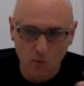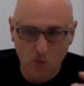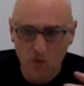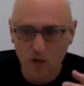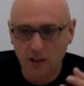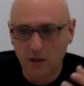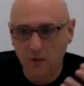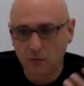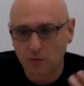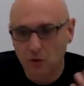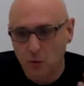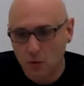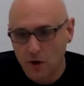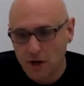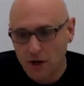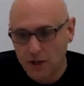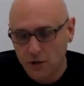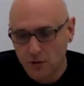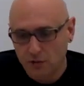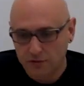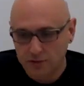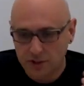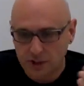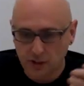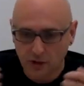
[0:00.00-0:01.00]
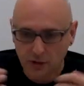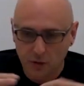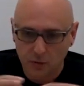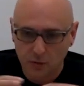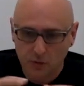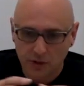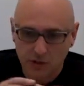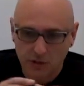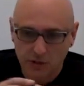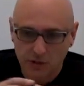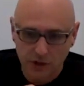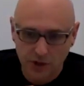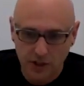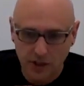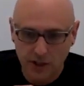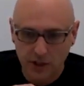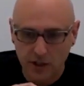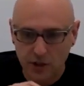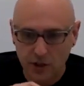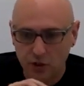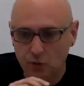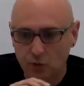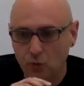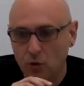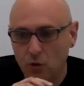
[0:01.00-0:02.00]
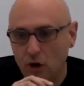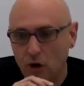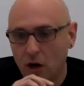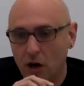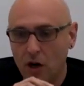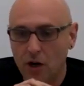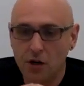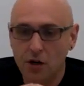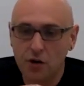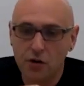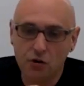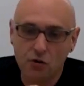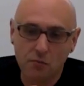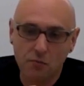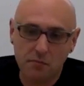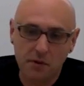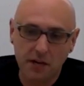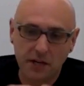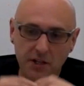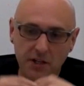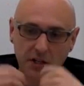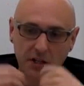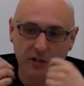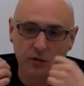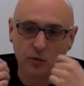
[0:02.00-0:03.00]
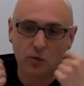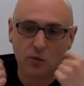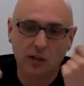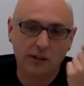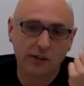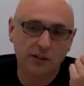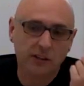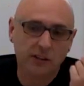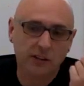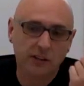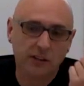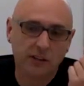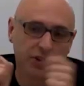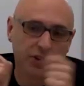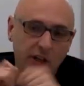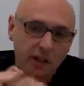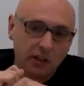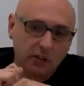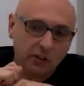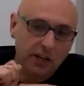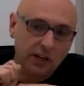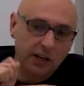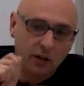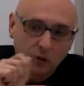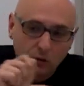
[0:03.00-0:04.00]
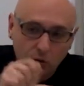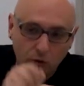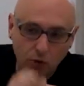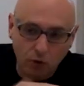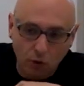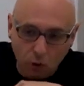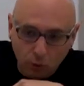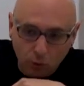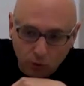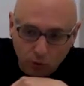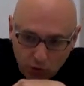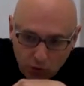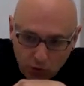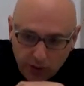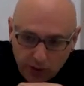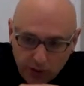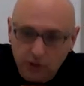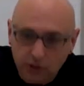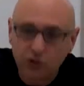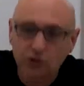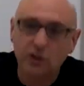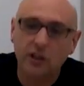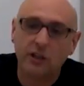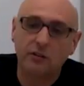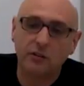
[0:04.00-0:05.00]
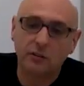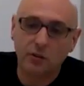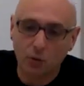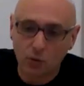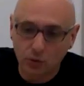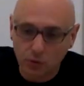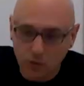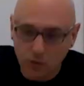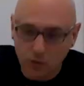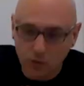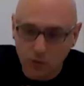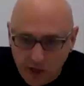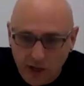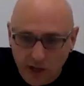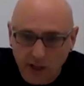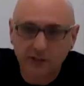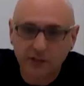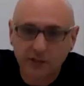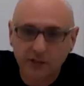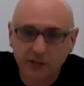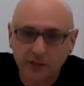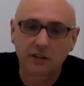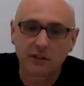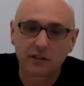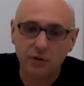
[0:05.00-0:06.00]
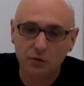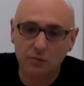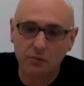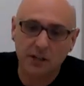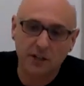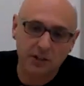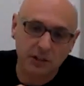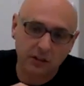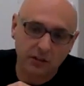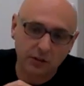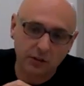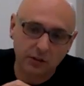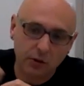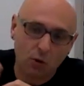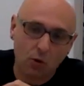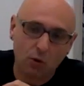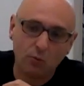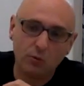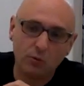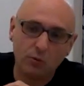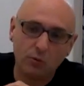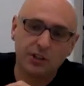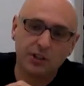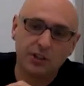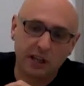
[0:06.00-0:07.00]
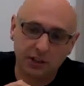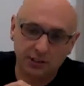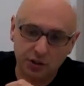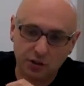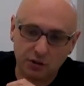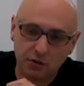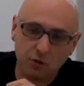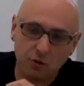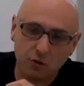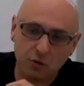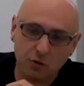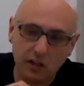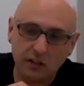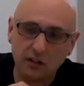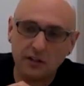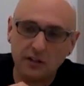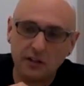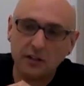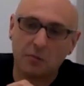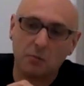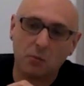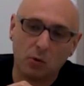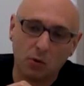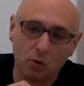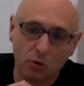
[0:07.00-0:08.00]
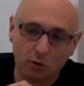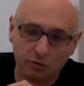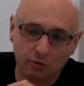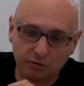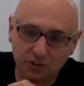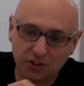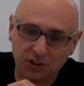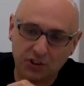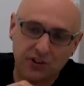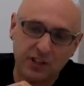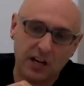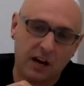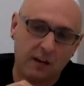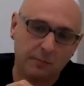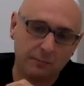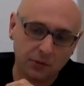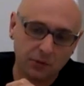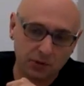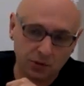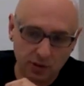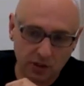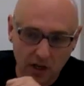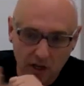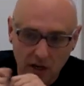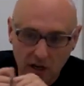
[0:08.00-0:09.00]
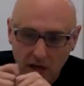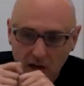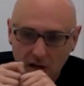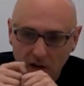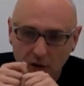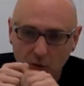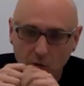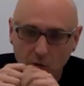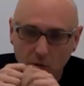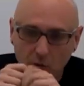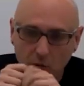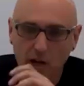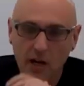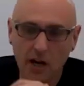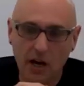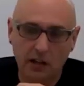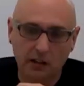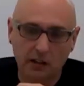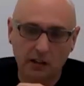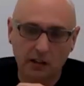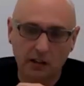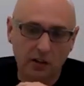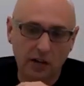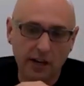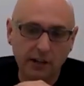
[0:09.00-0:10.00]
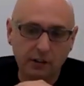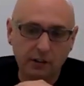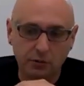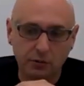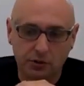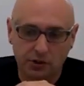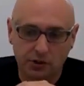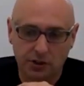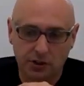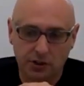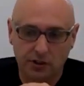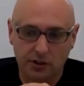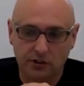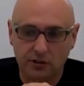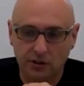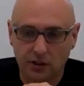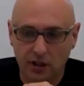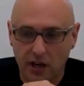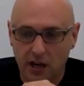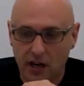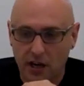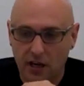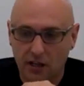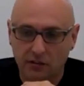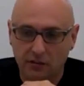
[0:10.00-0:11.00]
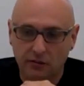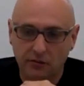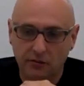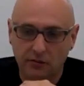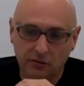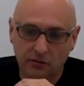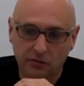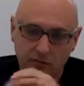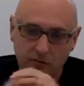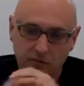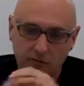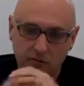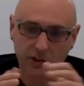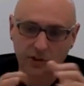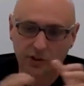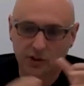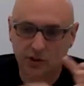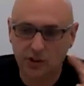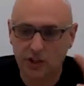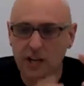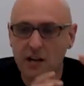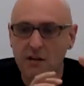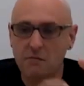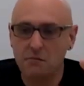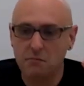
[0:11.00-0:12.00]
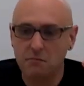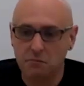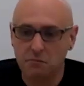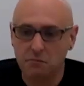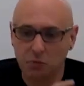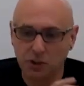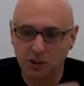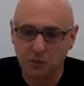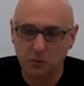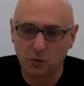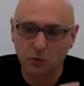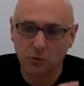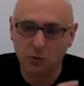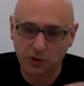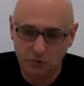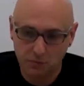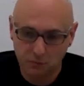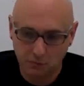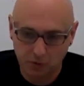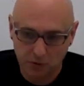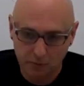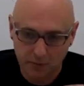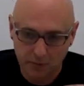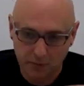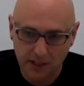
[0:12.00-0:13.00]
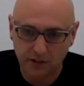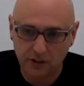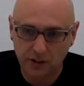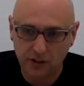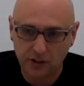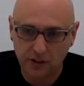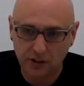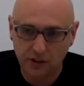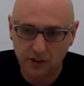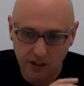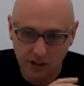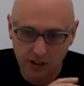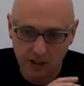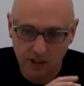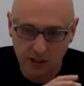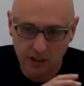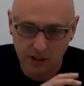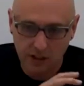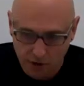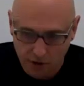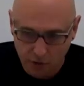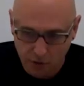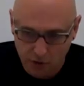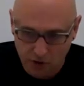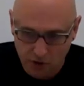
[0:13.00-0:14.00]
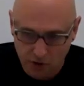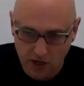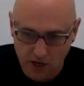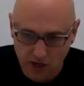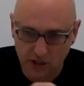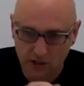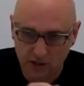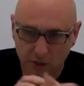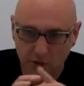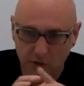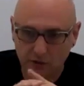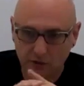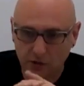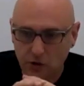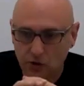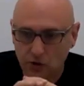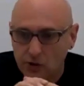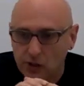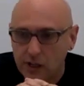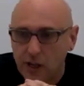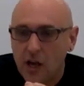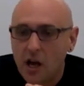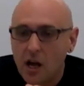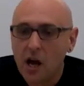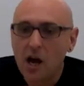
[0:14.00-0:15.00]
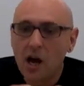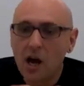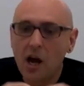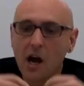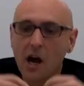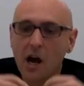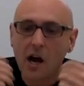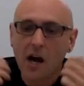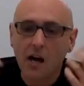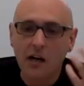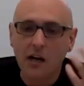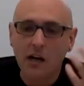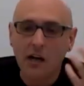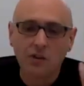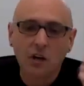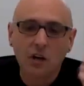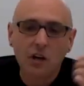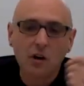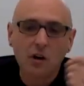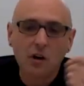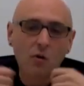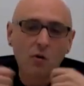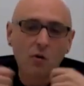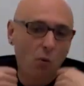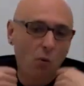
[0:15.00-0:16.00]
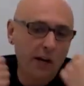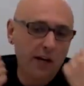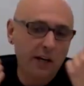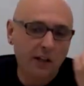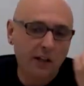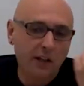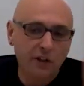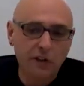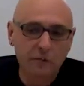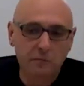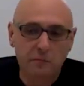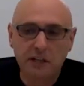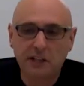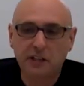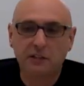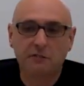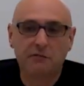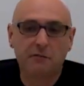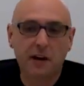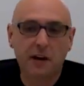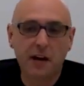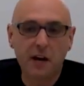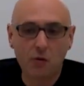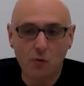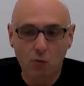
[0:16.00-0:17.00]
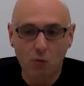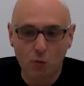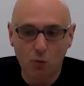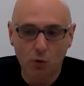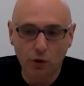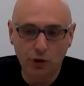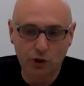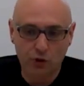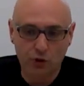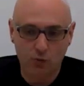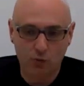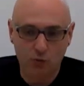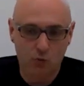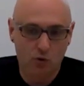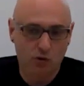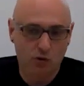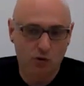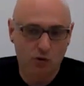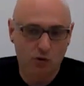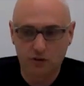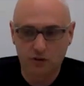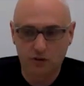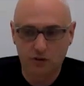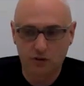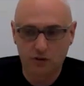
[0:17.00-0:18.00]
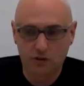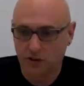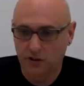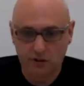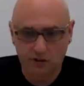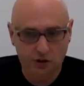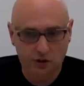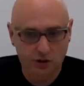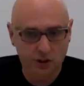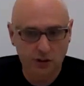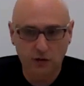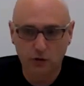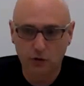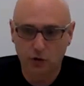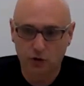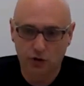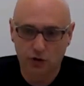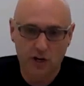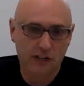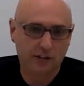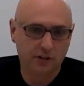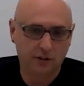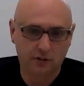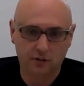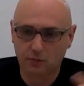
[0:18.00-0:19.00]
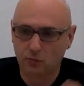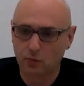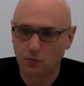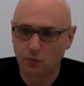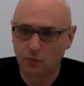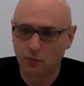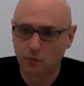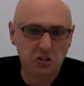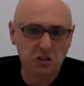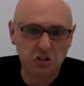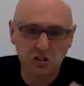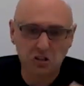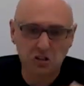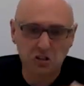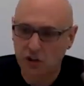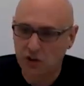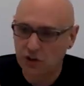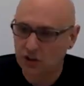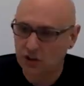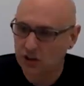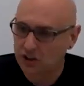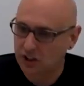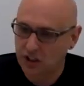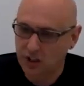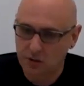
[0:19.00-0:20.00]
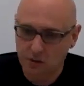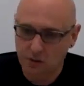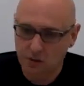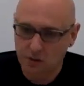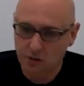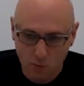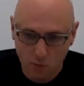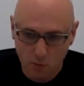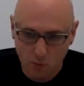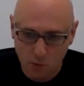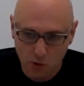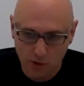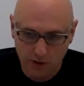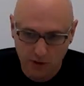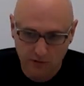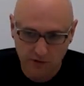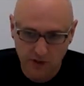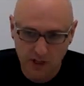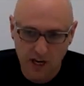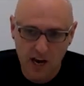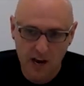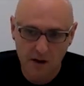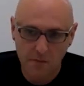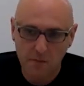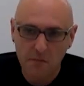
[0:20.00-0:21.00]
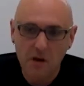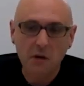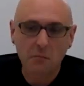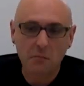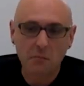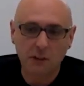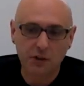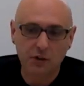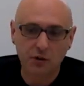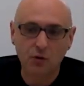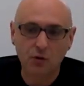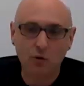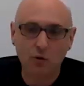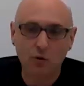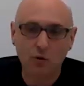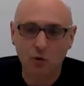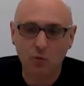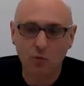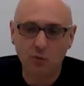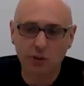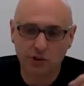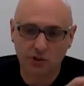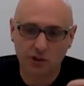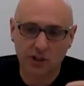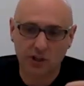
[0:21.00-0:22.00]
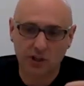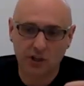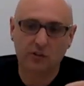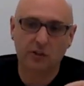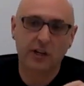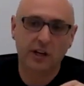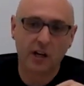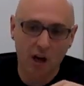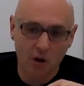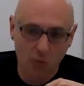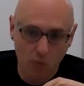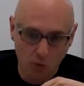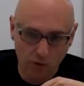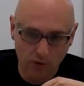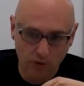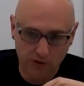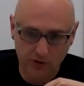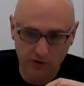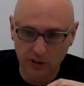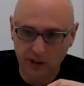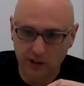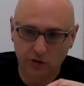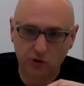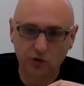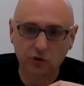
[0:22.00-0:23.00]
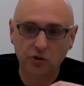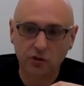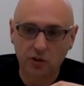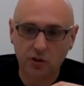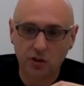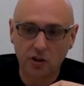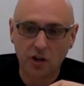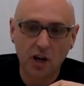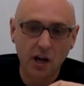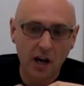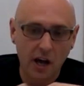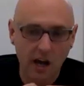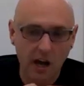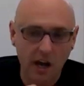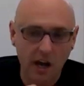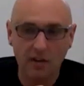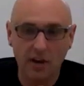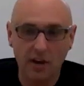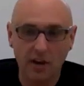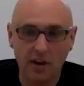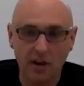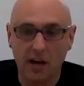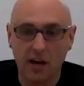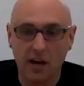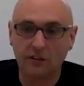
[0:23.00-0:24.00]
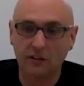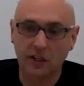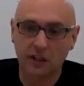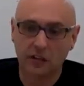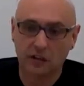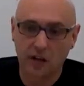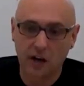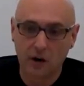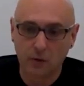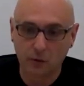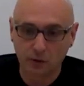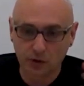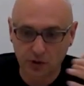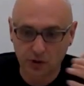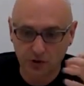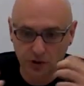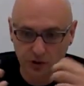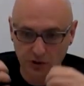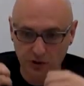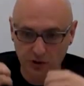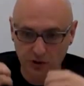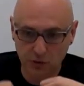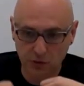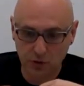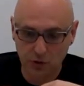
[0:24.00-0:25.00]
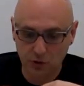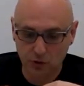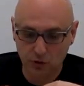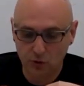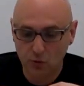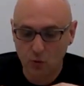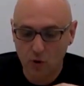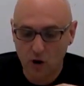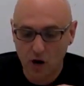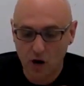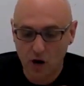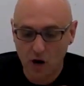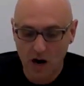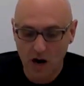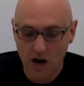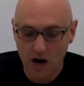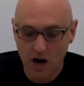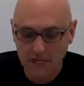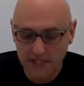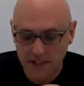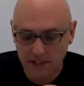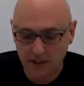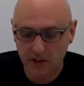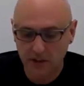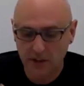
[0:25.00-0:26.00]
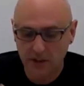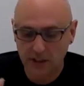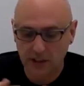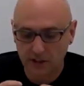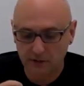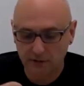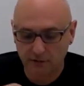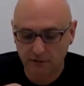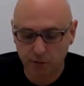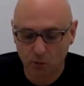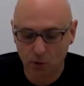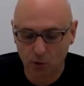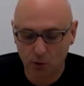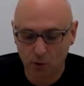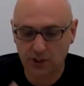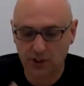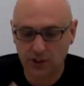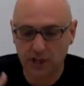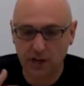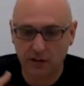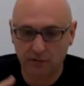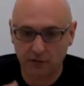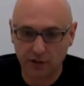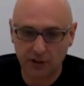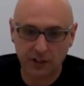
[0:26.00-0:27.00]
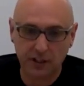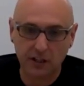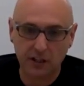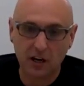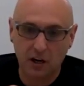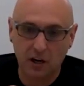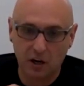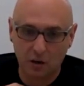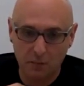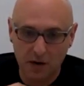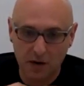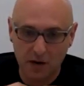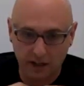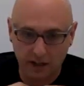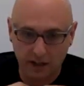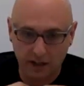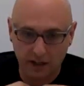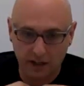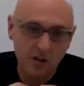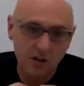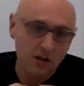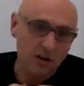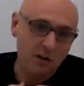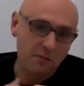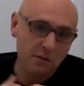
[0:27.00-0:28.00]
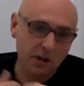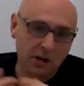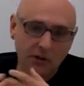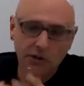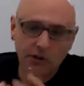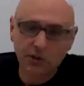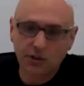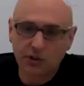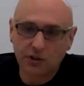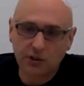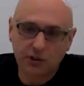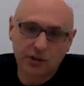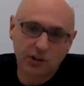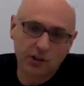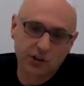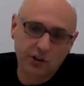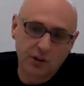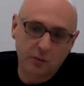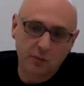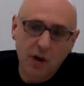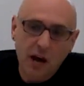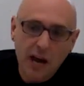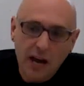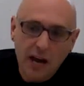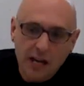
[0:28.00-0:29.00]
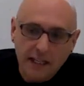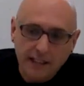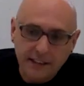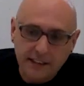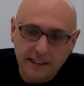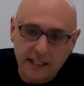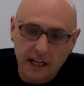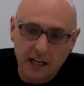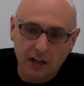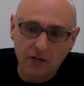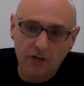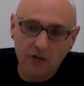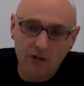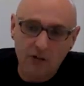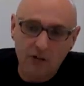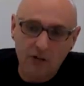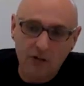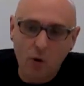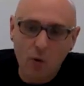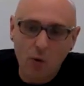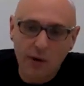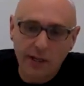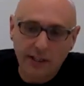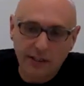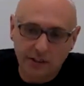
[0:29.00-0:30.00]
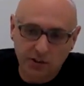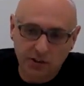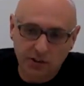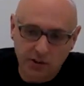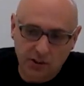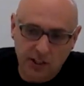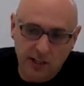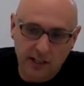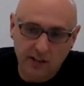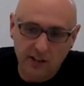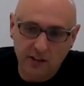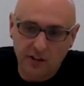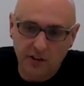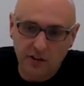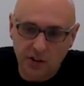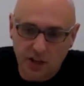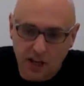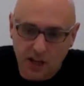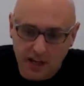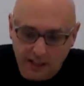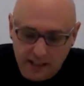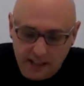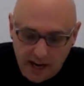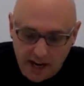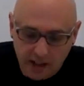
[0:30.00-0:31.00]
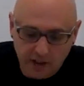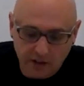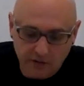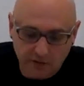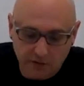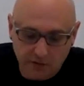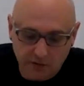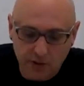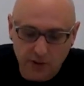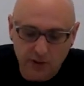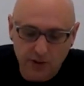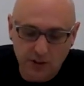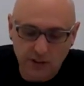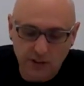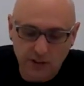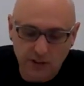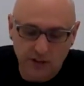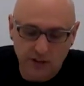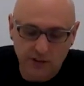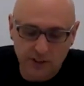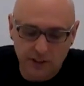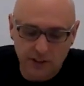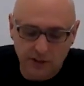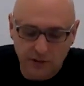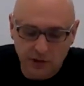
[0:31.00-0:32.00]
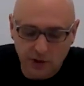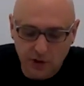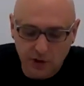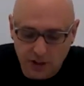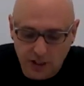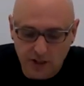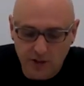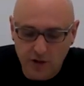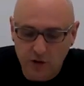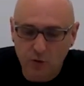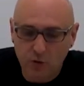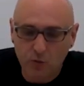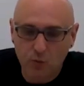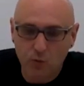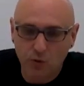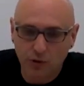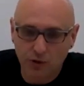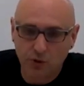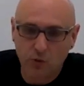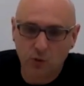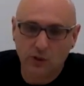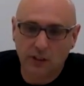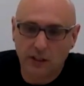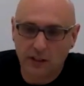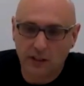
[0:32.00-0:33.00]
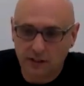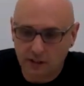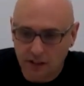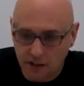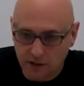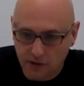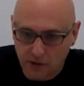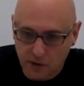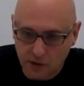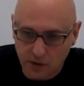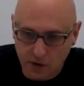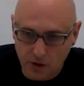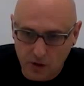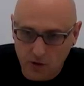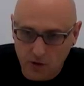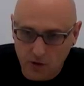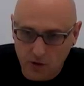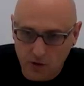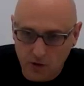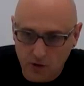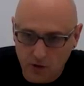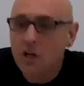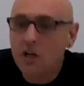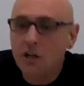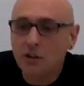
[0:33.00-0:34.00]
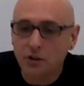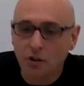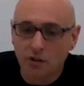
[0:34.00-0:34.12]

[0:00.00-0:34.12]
One of the ways of dealing with this is where you basically, rather than saying like, go do this and go do that, and you basically always executing a number of steps. The way I'd like to see it, and the same principle is implemented in the UCS previously, is why not specify what you want in a single shot? And you can change it at any point of time, but you always say like, I want this. And then allow system to basically enforce everything automatically. Because the system has got to know its state, and it has a very detailed understanding of what's going on under the hood.